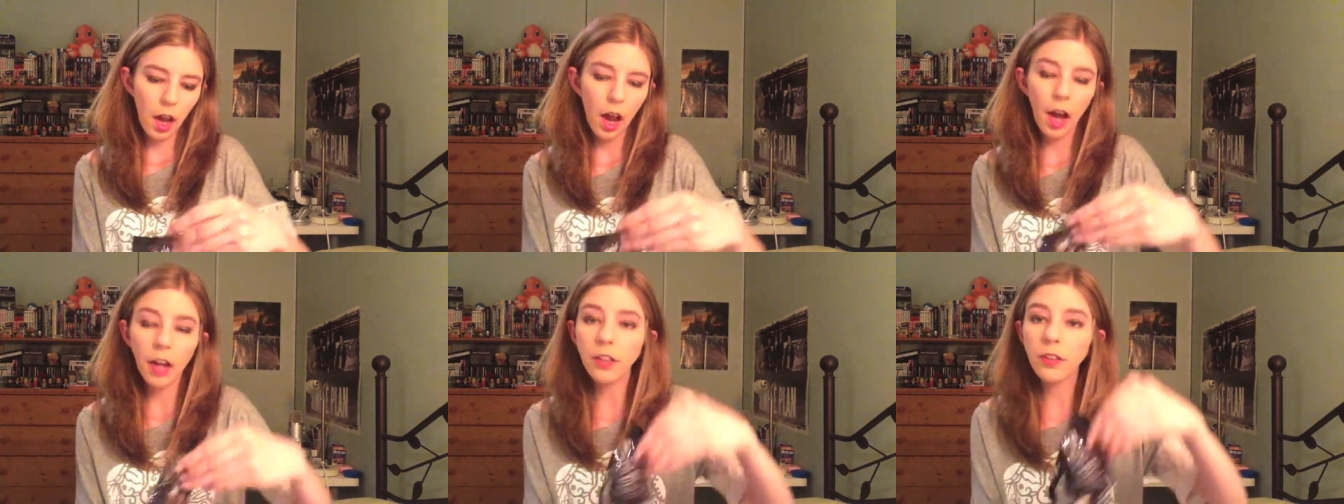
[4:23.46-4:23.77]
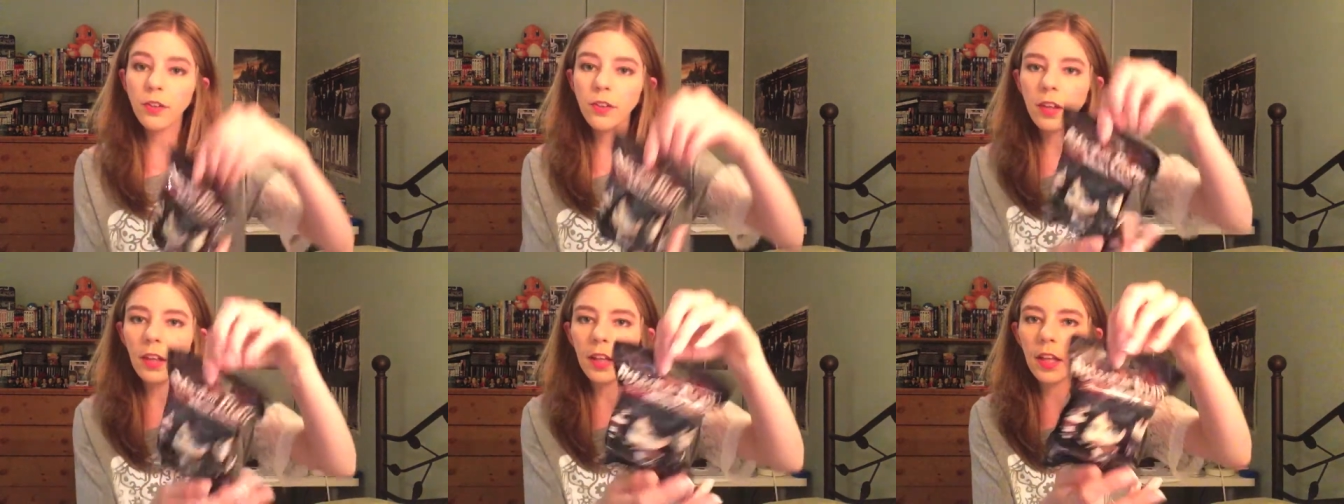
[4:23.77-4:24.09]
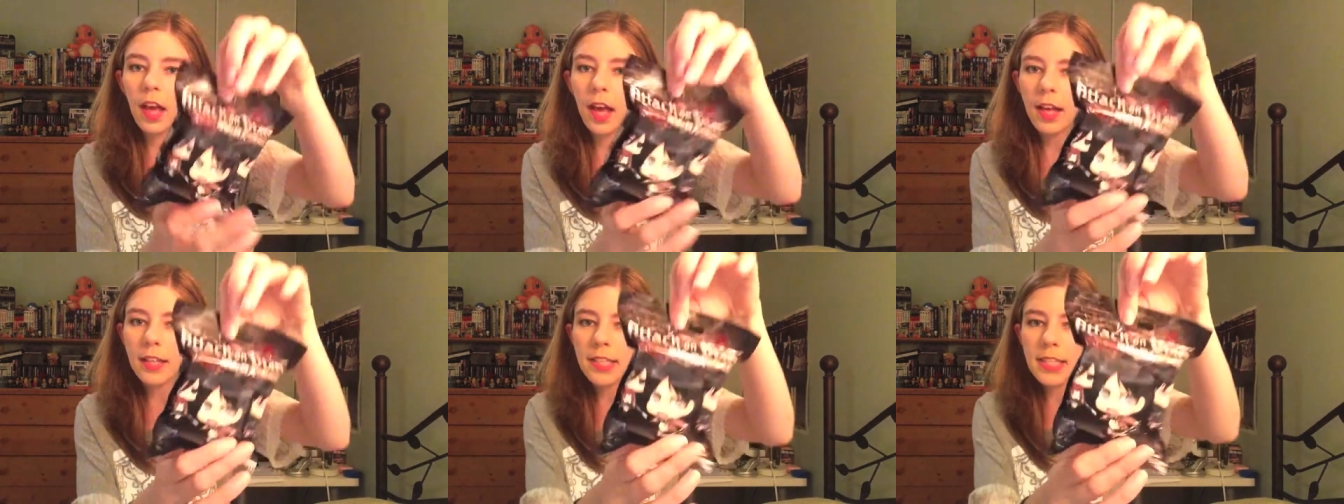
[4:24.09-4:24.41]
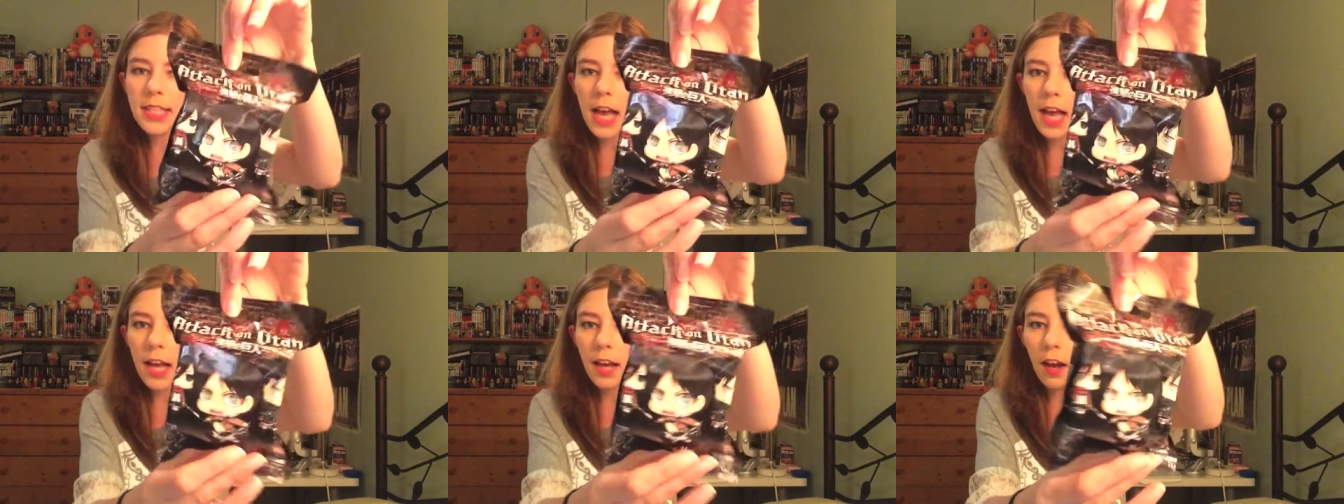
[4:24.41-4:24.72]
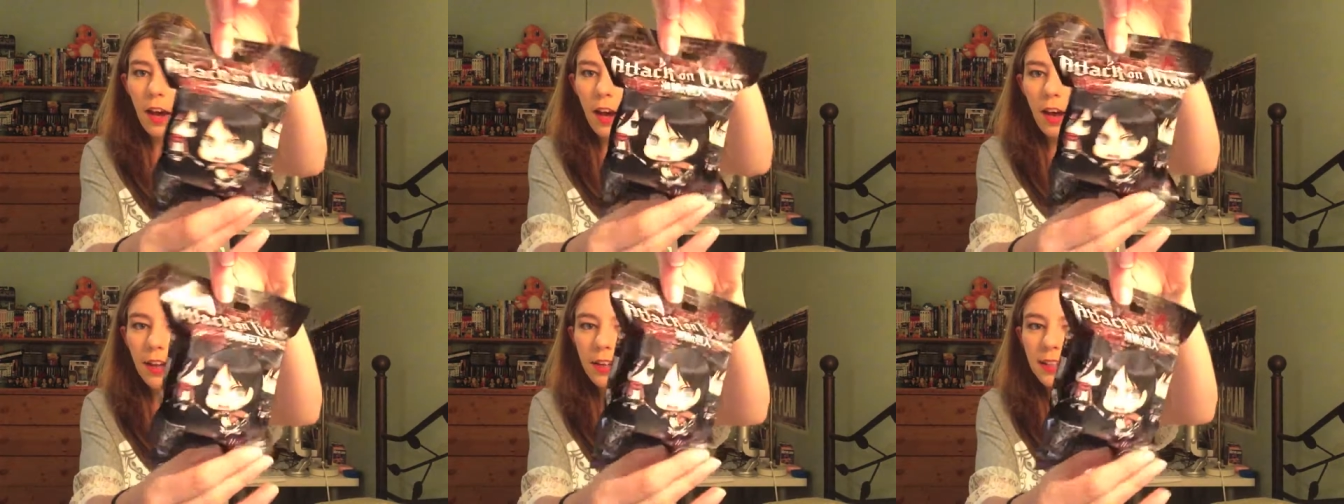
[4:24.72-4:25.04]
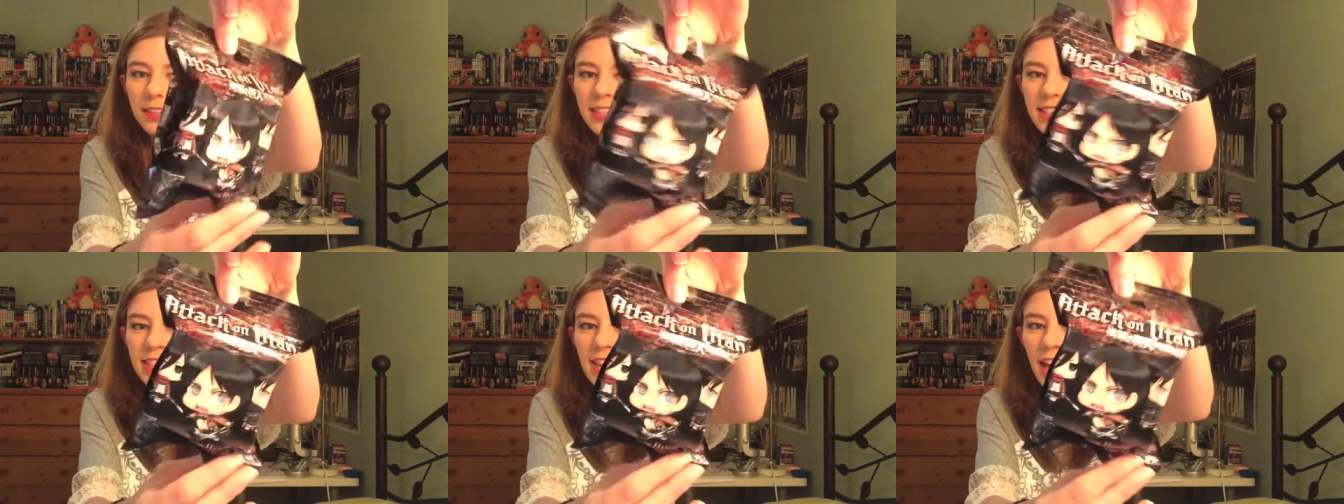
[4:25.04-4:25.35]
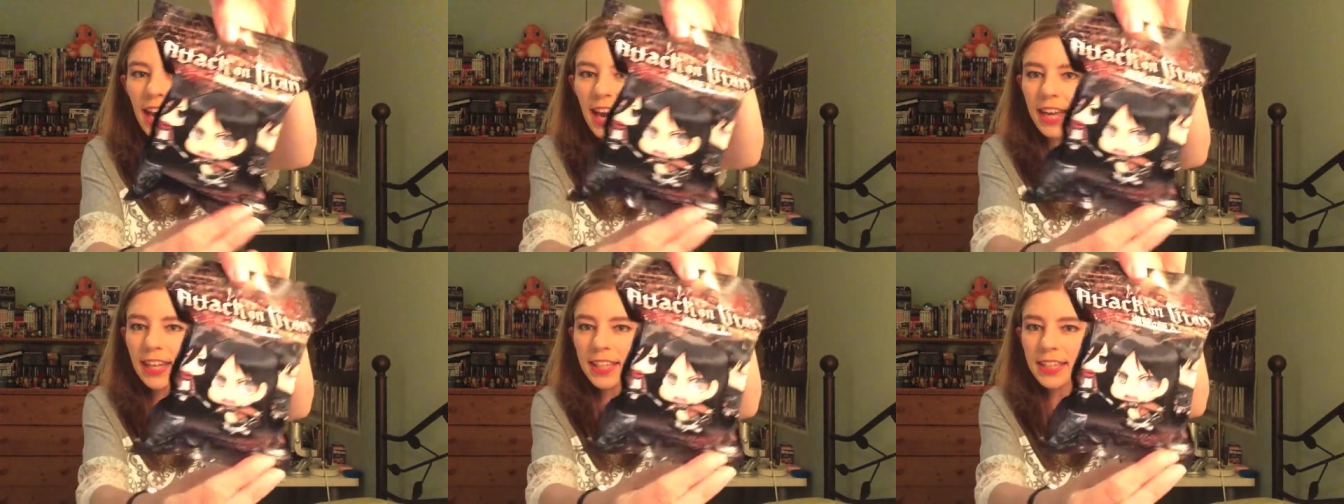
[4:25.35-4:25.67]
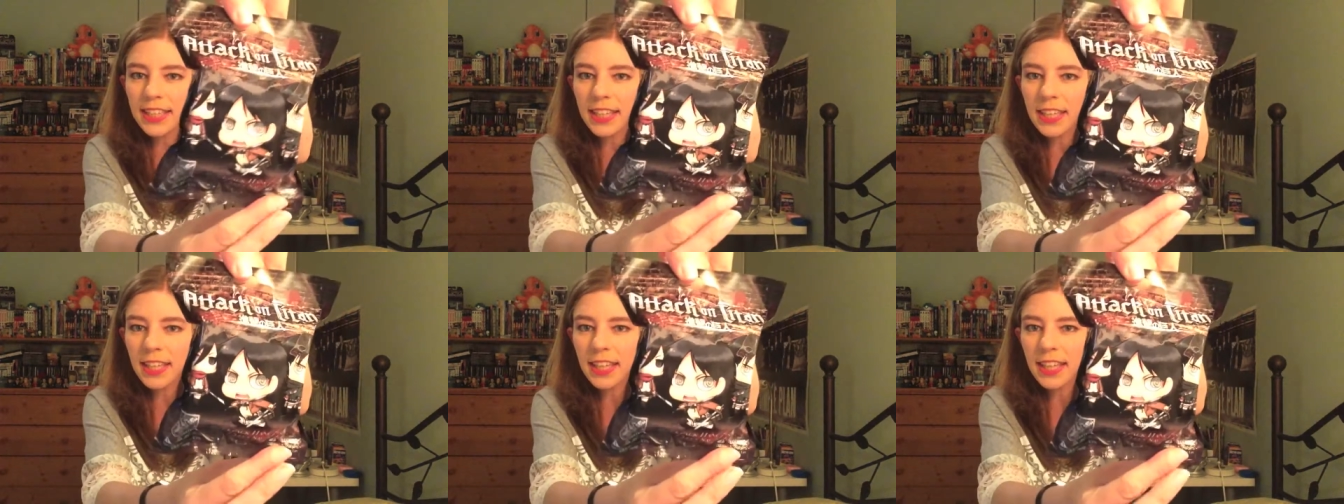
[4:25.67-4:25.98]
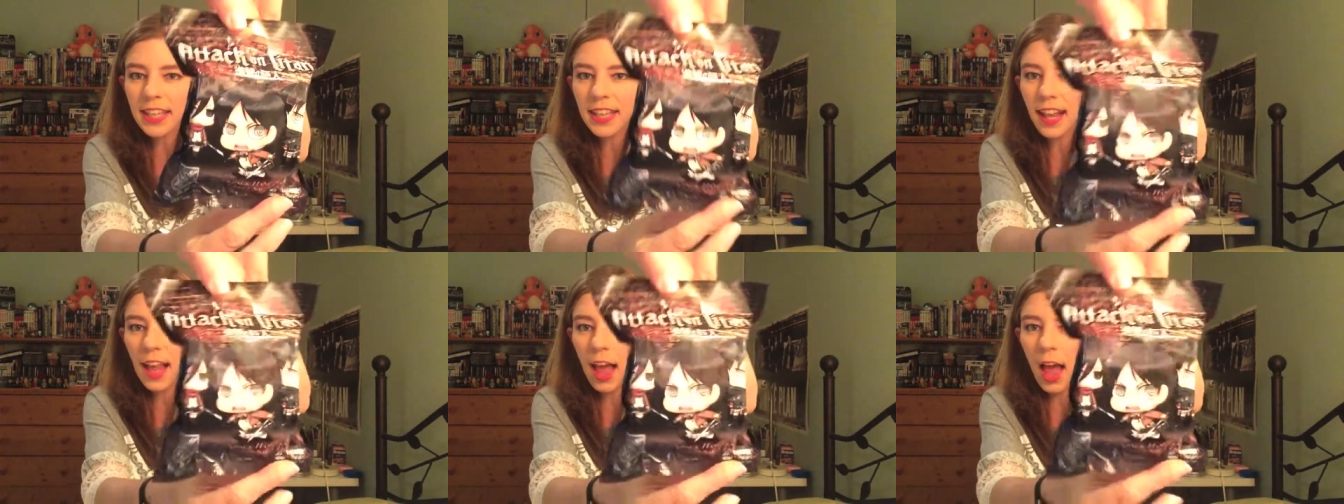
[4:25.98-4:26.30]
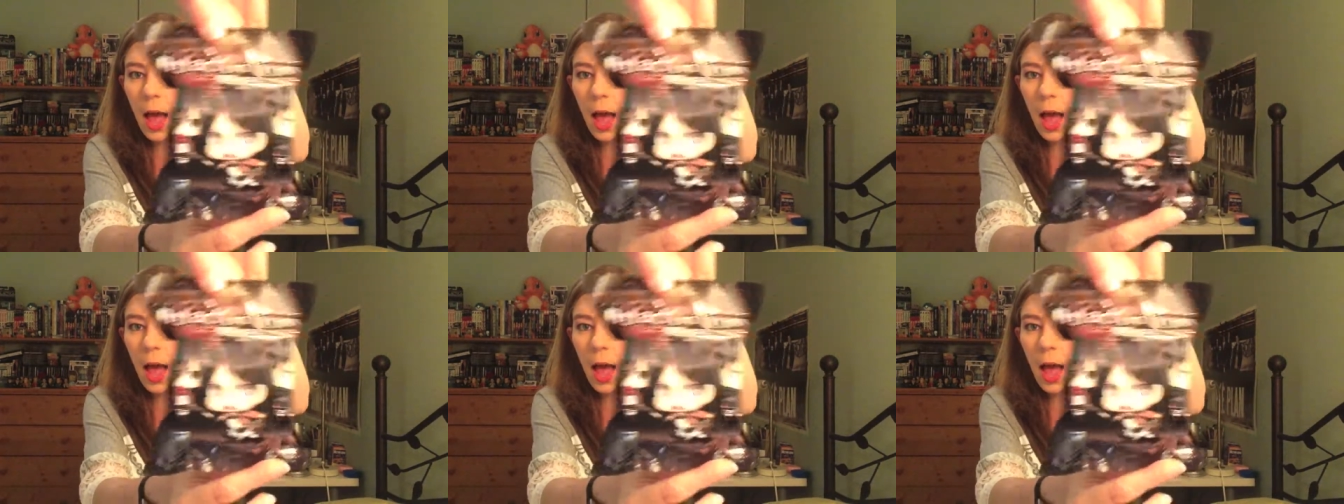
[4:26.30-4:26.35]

I do see Attack on Titan